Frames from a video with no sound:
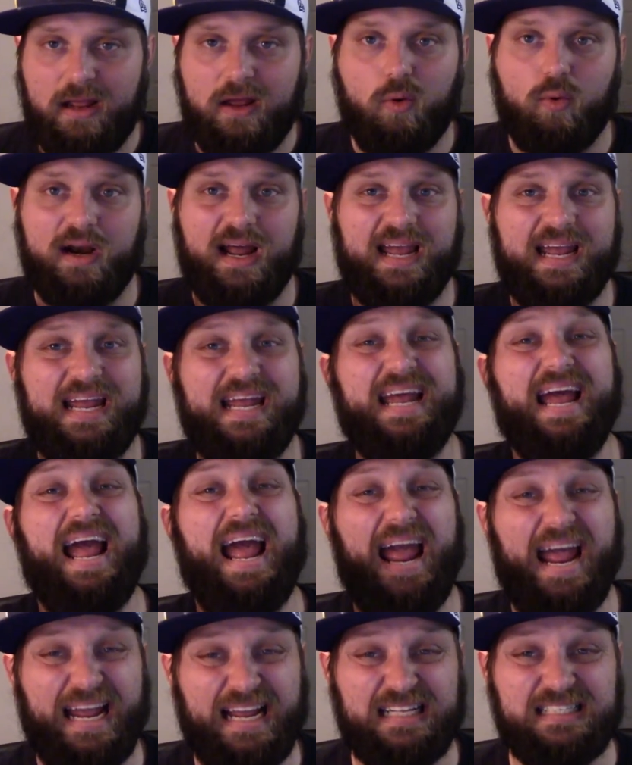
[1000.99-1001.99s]
When I hit
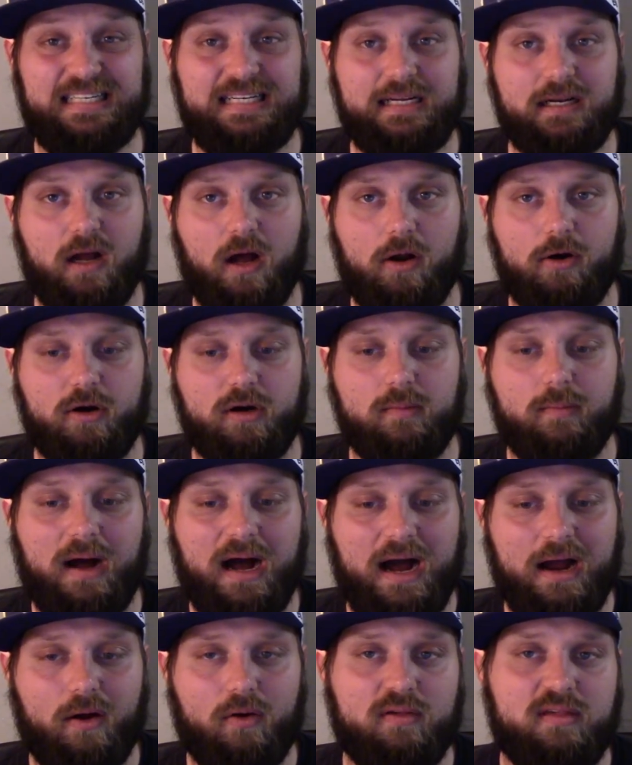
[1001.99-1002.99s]
1800
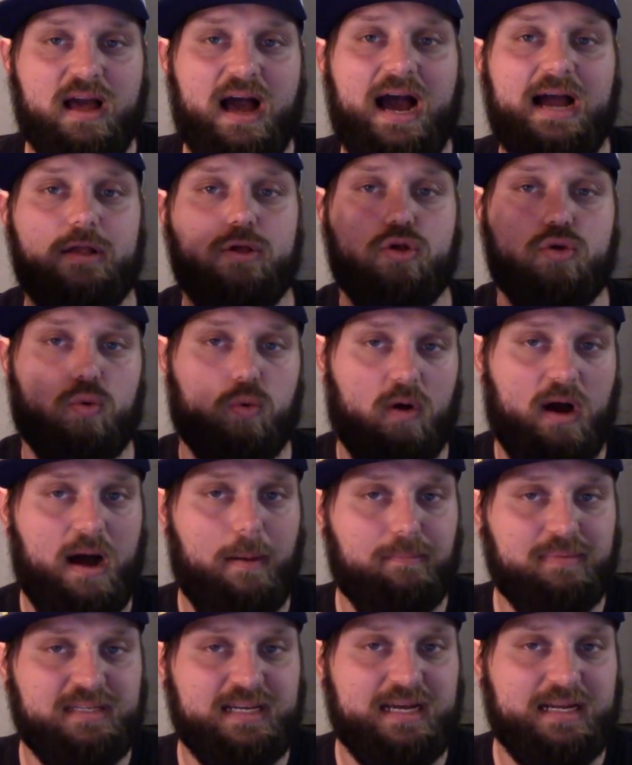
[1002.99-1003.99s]
miles, I
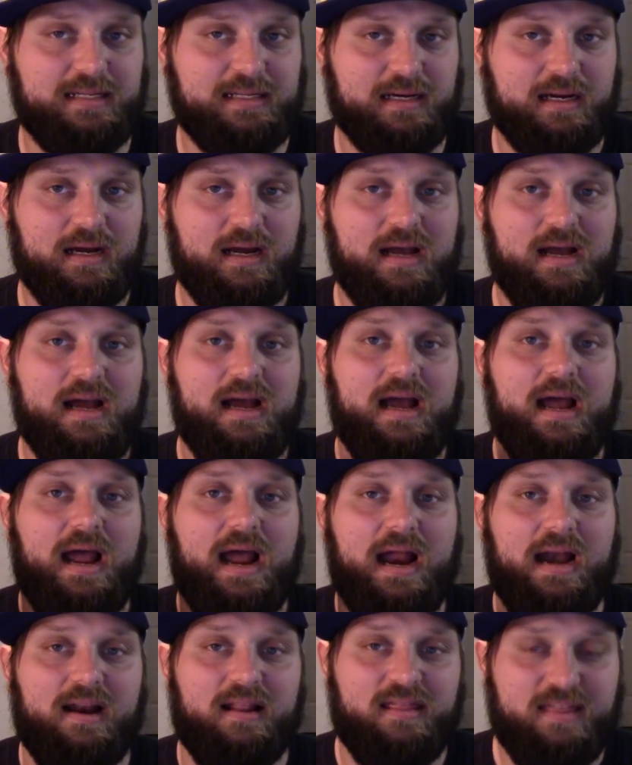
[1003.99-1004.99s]
dropped it
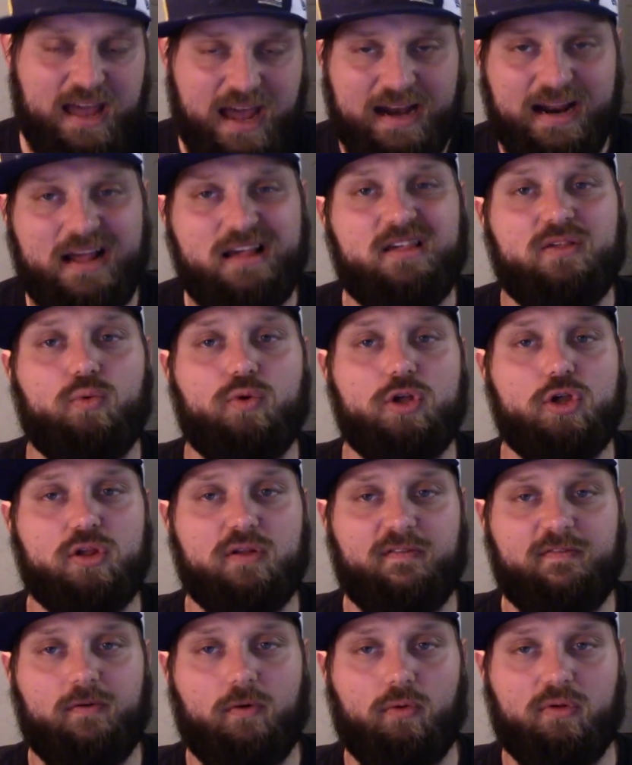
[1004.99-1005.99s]
and then I
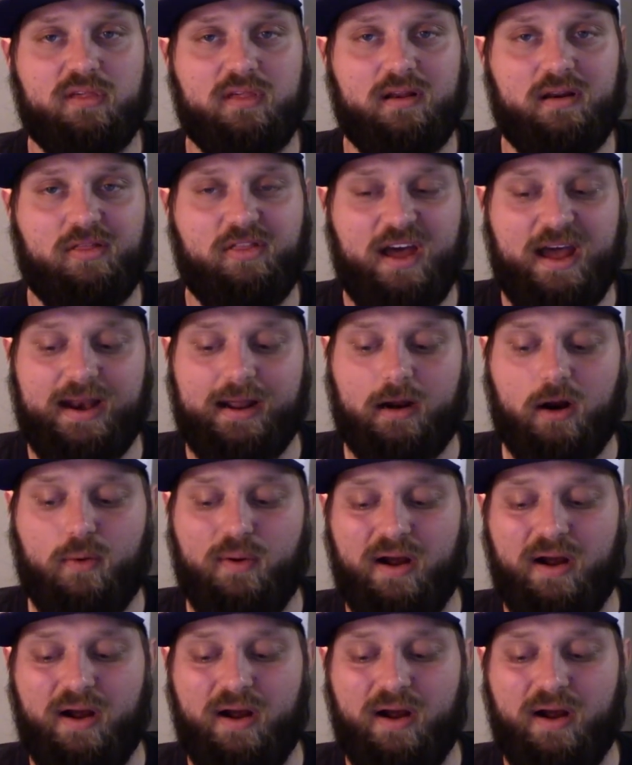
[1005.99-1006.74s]
switched to full synthetic.